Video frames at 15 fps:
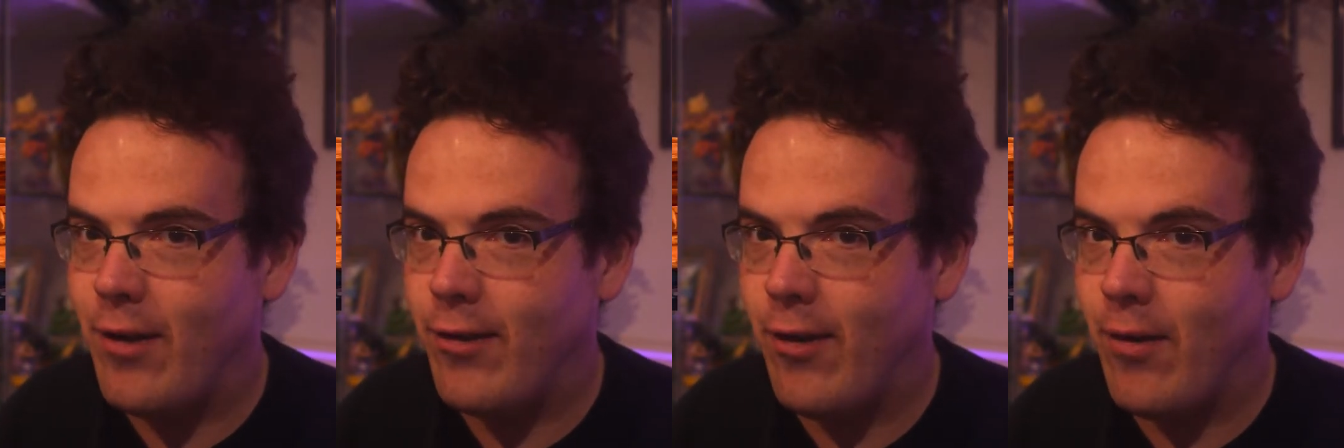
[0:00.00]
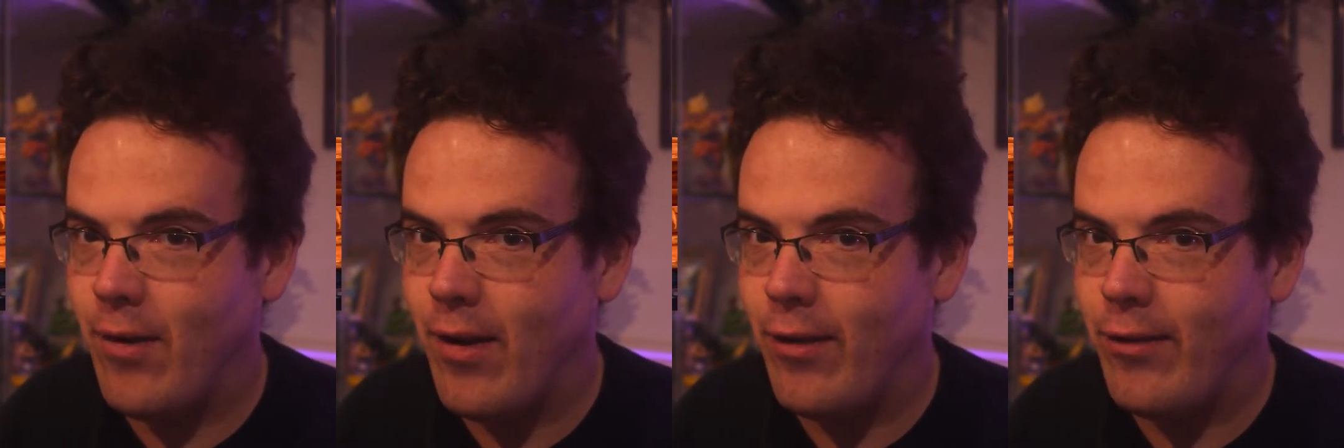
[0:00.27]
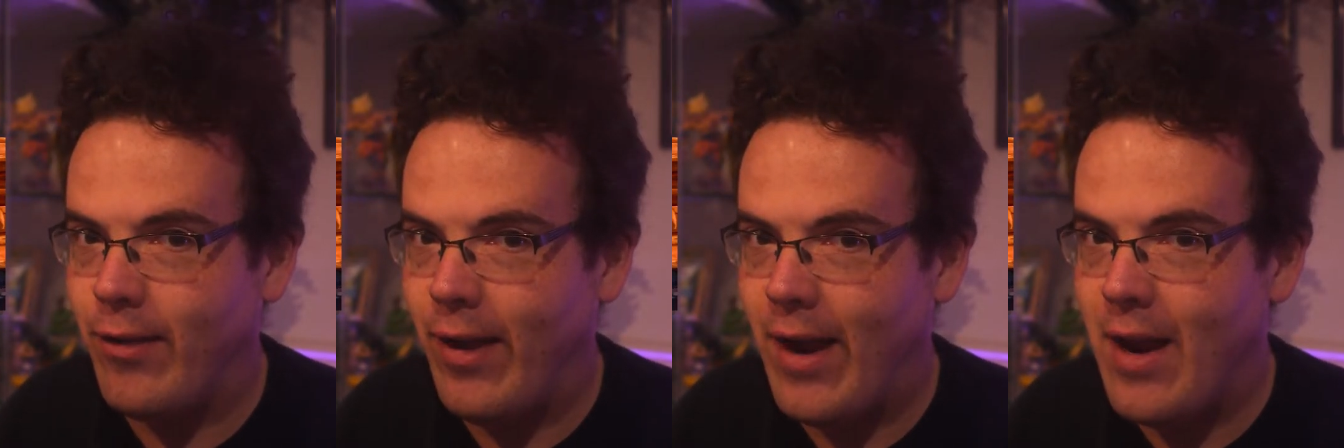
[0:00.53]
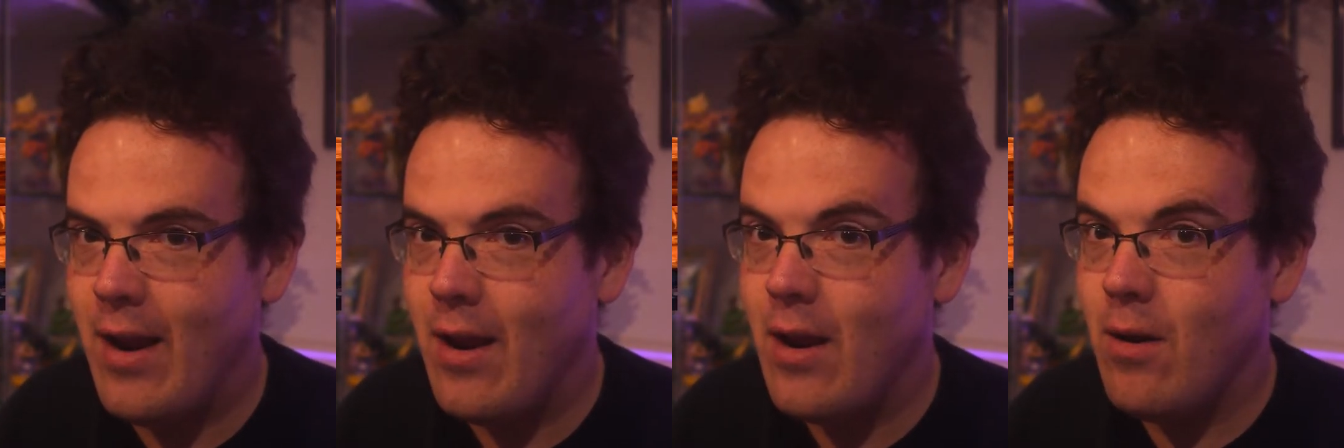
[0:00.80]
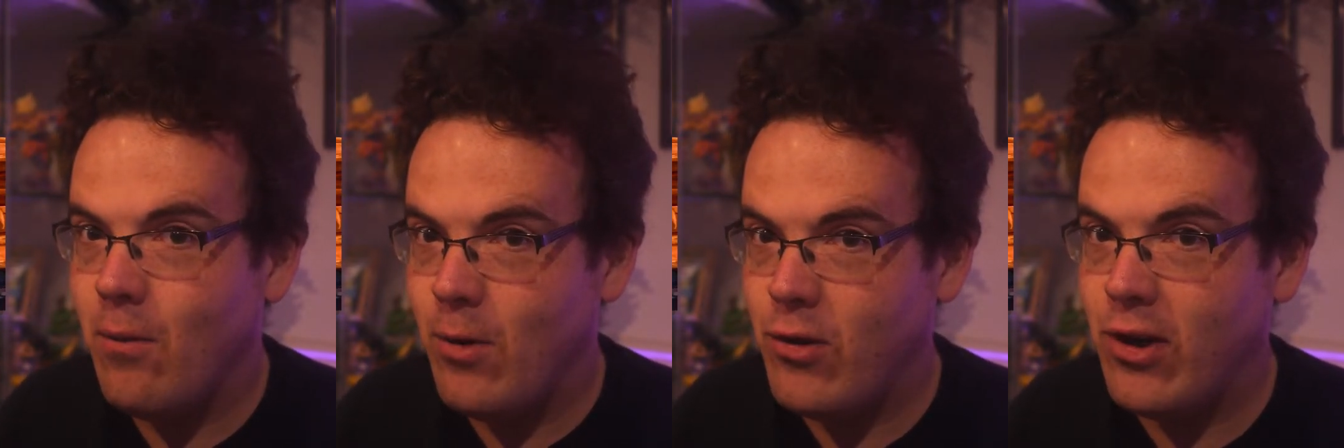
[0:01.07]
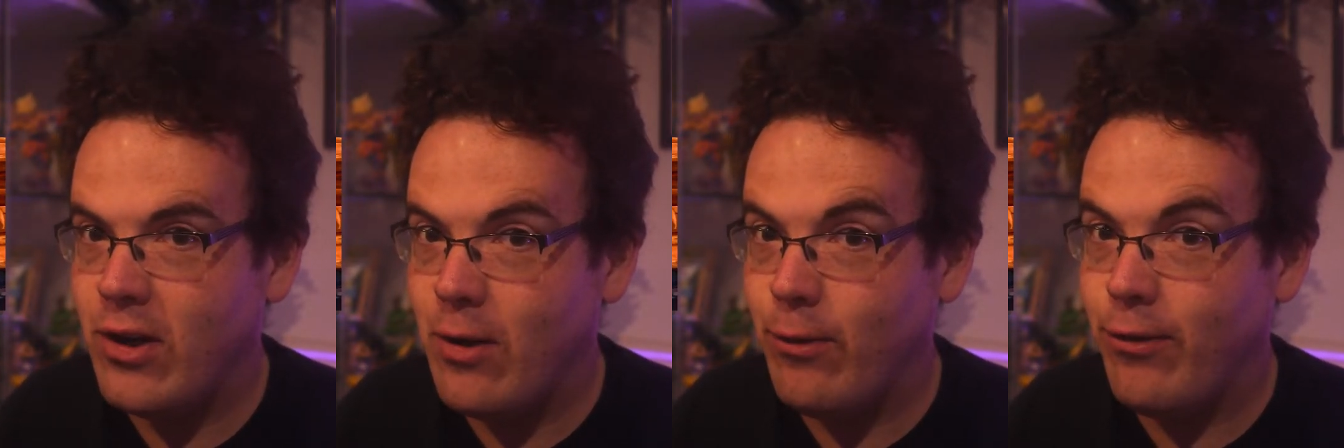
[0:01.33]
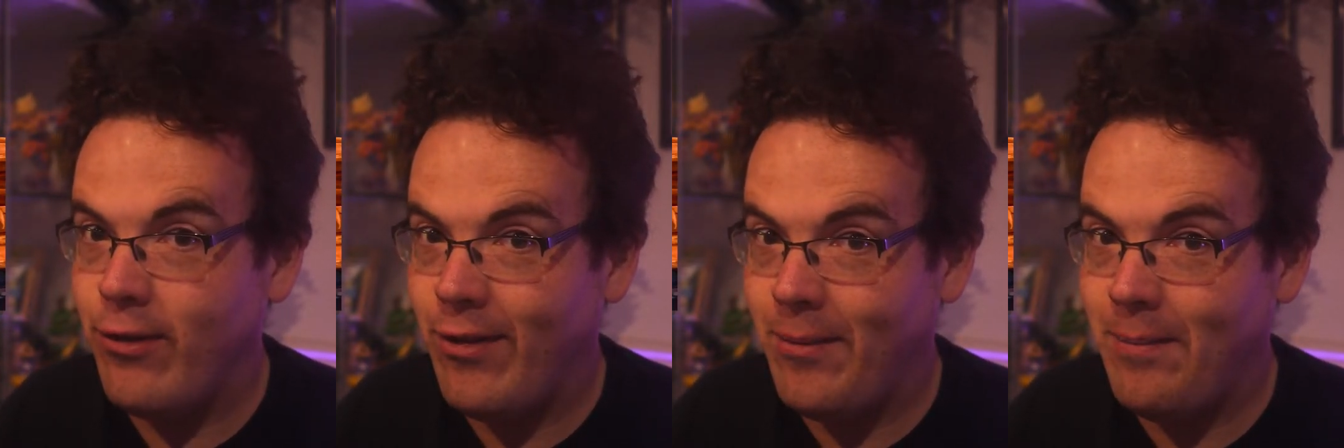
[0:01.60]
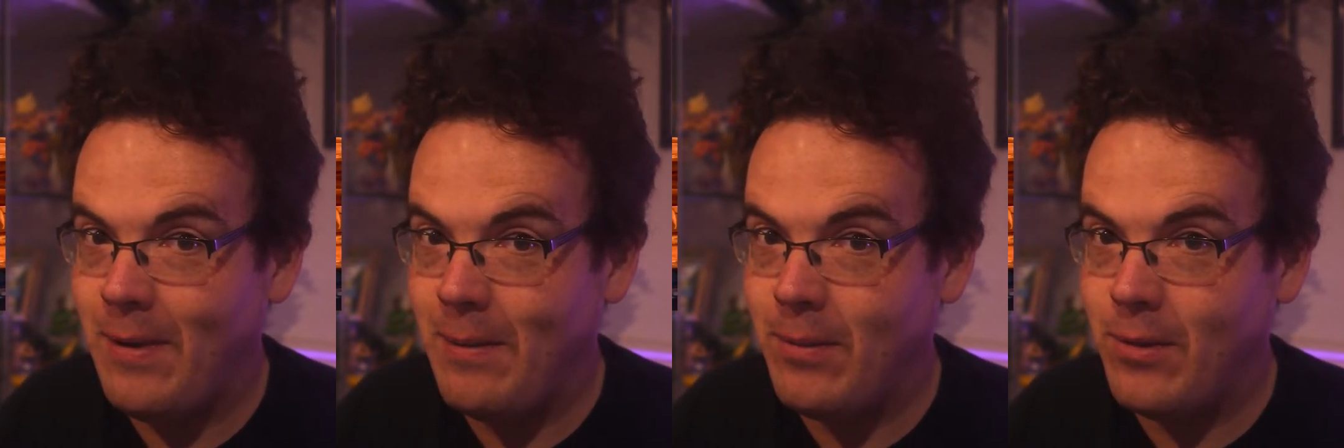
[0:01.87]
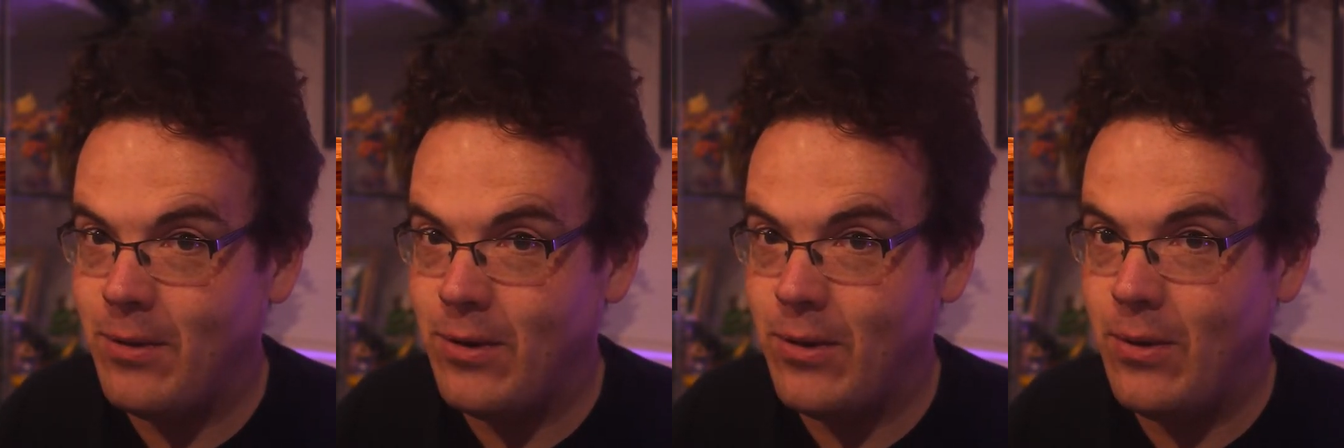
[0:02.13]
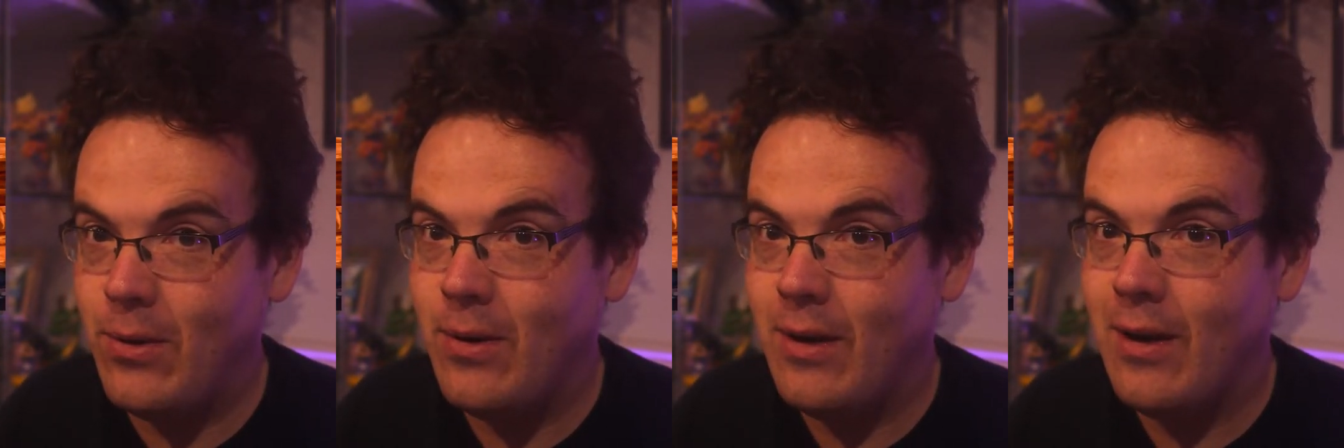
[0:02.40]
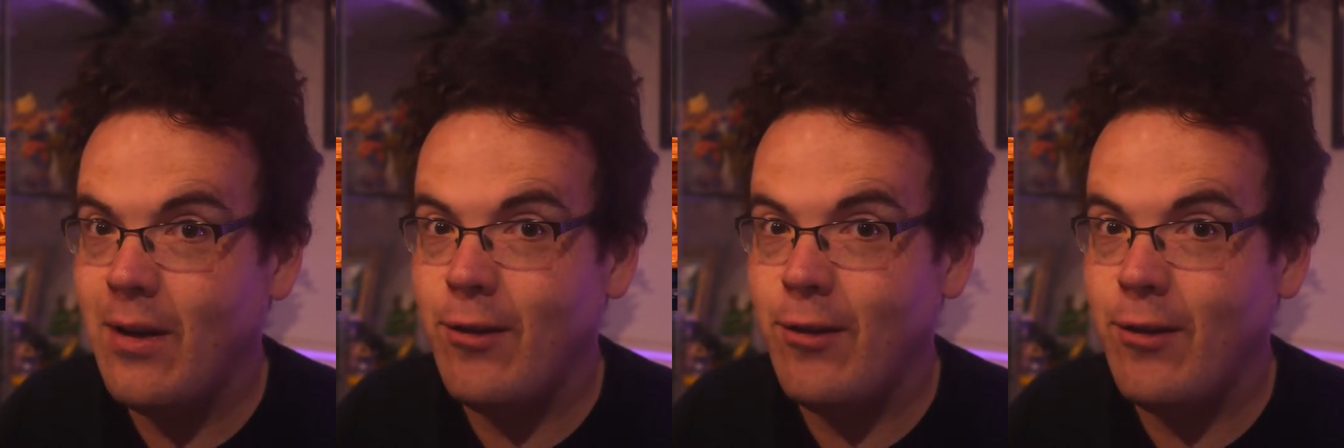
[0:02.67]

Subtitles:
seriously, which I know some people do,